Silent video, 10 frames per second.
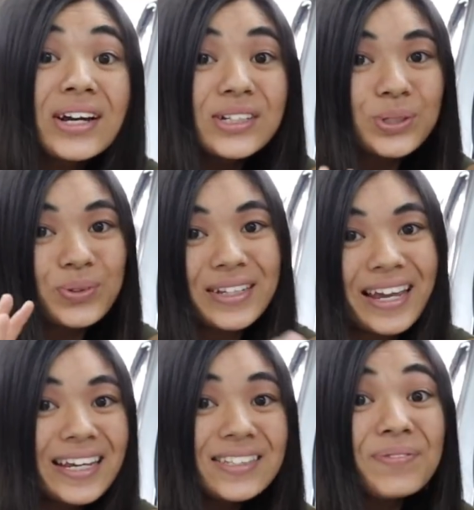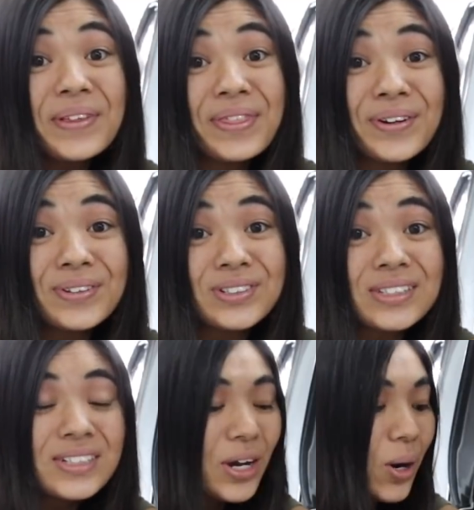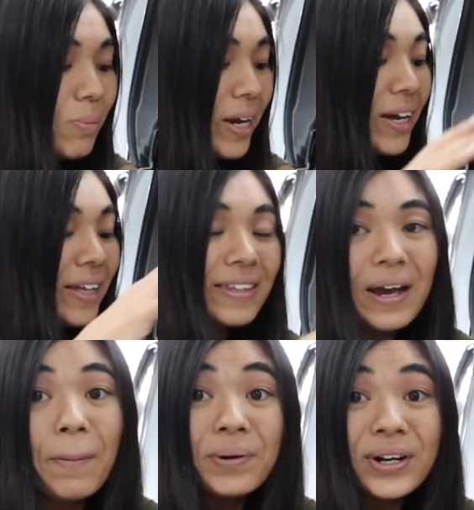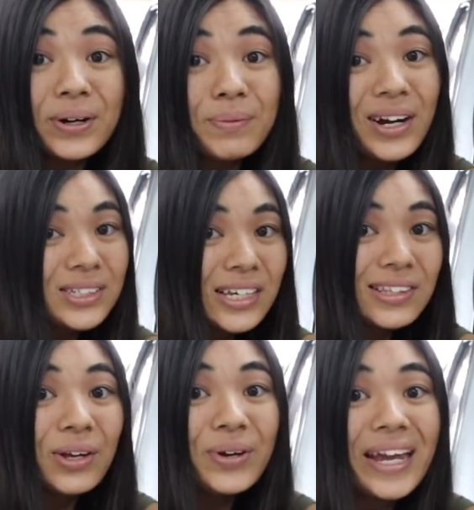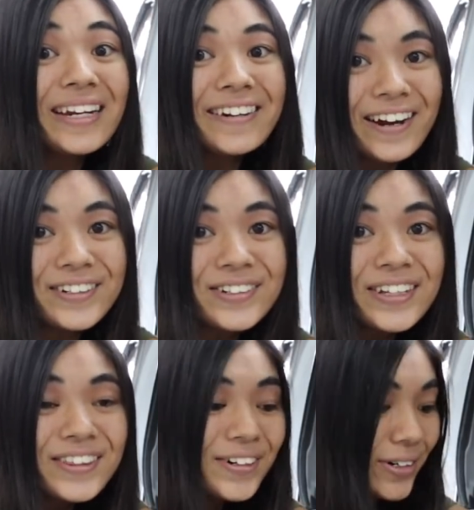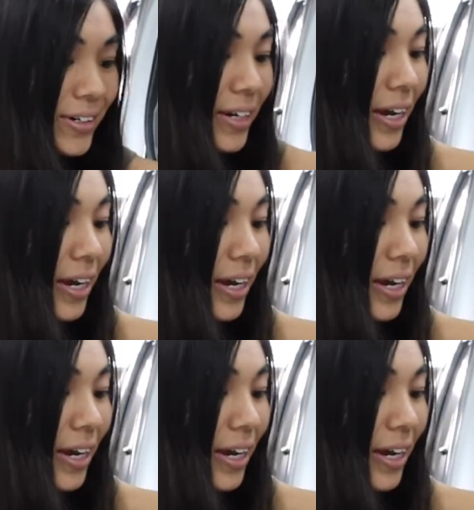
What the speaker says: So with the case of a 3rd gen Tacoma, the upper air box is located underneath the hood,